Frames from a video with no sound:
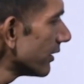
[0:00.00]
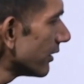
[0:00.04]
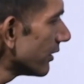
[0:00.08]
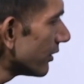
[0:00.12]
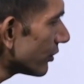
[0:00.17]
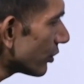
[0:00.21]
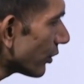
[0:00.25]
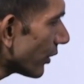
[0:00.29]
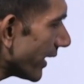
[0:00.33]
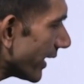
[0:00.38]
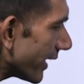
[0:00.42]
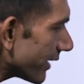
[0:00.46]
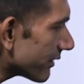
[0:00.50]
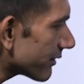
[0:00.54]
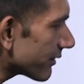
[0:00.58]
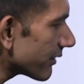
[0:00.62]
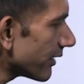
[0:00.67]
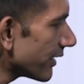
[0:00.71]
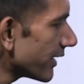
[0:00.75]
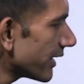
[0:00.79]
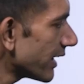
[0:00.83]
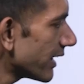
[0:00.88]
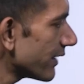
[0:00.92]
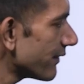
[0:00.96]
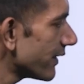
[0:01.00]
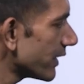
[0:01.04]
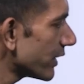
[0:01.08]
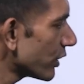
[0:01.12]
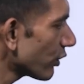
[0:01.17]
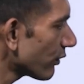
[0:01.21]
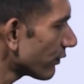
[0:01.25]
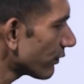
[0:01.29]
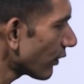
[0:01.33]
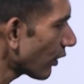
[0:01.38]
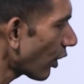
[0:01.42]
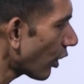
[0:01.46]
So x, derivative
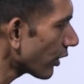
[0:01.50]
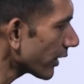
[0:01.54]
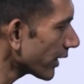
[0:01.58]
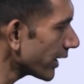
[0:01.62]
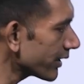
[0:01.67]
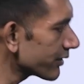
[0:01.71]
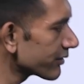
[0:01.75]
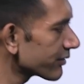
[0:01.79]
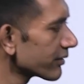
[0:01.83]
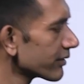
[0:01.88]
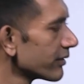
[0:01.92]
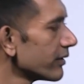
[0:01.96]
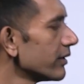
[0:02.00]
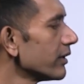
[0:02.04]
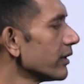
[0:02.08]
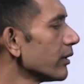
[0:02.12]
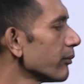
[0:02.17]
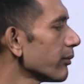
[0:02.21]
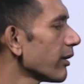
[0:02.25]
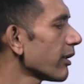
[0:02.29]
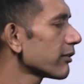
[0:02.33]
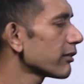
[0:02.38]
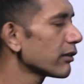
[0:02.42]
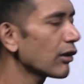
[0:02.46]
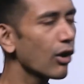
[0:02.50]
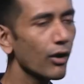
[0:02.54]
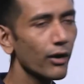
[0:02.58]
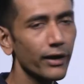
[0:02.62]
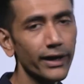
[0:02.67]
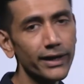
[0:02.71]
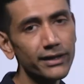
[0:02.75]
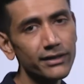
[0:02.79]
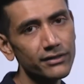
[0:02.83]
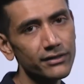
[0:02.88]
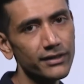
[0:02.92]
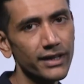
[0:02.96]
of log x plus log
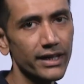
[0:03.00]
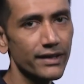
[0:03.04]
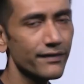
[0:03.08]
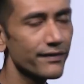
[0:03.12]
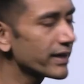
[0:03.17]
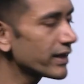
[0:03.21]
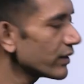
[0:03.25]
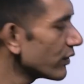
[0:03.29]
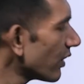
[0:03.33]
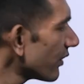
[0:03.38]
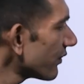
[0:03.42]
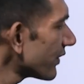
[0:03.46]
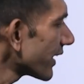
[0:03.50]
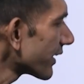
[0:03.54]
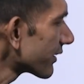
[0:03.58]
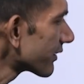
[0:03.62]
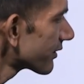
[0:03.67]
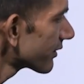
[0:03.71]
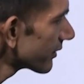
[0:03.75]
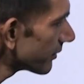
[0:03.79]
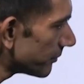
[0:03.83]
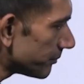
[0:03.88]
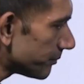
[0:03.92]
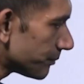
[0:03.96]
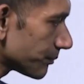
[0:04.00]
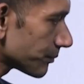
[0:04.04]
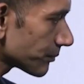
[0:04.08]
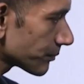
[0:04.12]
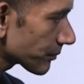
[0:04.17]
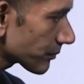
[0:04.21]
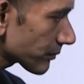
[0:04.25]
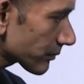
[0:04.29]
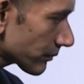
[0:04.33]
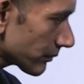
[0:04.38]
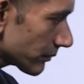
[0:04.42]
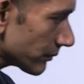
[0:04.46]
x, derivative of x.
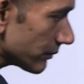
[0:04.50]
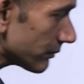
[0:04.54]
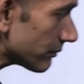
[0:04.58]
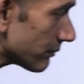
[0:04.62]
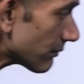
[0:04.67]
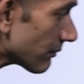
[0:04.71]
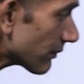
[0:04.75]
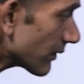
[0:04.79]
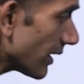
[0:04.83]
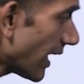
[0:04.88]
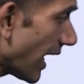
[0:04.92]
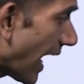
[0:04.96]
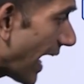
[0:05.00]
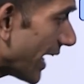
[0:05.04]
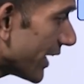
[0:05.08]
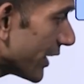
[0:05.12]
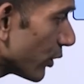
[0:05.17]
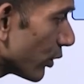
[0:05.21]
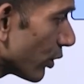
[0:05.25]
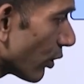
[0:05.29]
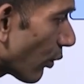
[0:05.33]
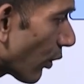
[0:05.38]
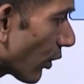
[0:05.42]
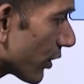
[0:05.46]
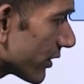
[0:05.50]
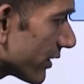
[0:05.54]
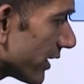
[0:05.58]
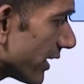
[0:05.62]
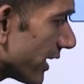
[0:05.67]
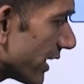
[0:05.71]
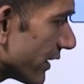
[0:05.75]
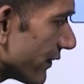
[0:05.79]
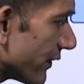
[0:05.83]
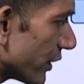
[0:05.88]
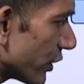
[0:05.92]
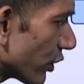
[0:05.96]
And you know what is the
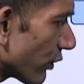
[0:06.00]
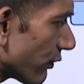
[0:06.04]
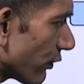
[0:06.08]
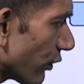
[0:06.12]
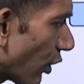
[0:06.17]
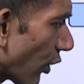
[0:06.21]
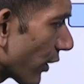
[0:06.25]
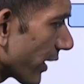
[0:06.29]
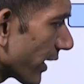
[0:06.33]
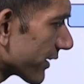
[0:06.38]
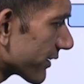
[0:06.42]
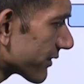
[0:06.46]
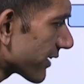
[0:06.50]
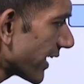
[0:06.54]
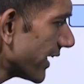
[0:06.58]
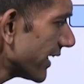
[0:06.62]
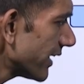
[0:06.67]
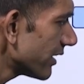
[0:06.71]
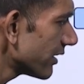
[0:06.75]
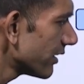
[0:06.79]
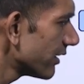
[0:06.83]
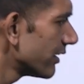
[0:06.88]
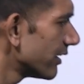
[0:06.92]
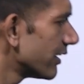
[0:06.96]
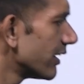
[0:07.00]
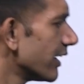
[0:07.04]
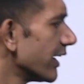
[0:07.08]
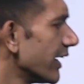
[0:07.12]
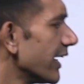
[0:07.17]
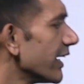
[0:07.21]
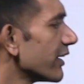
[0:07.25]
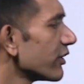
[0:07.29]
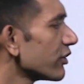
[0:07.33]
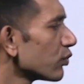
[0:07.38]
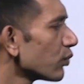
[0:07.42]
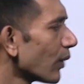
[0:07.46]
derivative of log x, right?
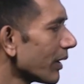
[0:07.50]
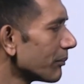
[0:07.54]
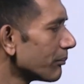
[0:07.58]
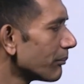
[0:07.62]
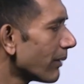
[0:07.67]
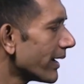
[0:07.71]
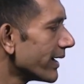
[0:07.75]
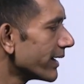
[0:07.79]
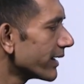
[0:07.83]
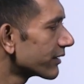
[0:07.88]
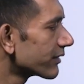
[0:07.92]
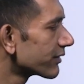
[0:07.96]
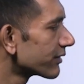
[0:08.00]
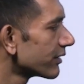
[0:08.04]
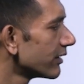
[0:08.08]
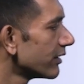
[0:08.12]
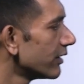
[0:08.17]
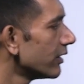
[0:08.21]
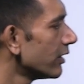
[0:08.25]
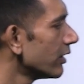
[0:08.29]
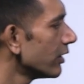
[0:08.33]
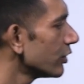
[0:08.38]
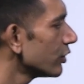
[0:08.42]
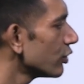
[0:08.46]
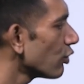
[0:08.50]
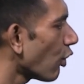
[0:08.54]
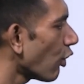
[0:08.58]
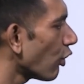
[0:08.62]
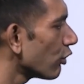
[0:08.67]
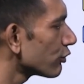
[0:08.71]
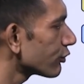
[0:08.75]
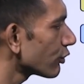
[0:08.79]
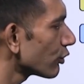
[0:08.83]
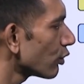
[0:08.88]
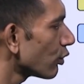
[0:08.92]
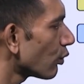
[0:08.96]
It is 1 by x. You
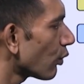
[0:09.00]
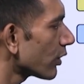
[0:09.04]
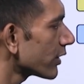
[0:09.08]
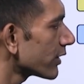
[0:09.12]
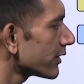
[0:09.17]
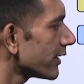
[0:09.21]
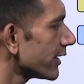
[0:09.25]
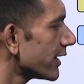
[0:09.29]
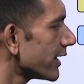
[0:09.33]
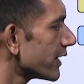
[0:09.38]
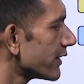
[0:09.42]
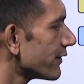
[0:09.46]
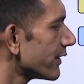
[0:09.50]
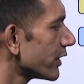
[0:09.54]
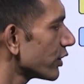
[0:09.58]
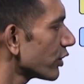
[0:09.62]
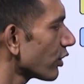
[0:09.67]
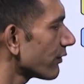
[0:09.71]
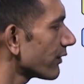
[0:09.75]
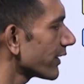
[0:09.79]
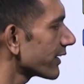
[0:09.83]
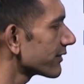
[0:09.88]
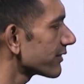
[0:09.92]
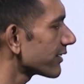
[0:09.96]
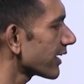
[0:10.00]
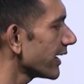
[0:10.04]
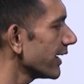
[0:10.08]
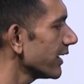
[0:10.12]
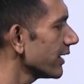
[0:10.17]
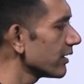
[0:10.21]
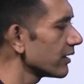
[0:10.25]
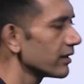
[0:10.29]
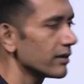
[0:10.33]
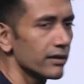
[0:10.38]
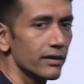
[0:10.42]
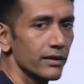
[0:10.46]
also know what is the derivative of x, right?
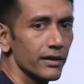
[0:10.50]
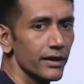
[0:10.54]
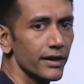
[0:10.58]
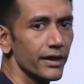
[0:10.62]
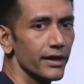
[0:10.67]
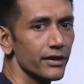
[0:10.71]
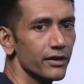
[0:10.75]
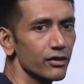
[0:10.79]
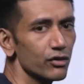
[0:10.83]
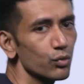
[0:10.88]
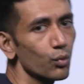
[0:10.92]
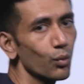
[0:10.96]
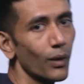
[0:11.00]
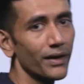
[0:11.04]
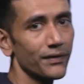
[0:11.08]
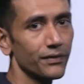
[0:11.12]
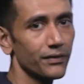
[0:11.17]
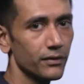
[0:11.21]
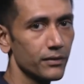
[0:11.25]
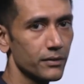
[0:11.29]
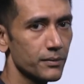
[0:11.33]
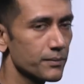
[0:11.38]
It is 1.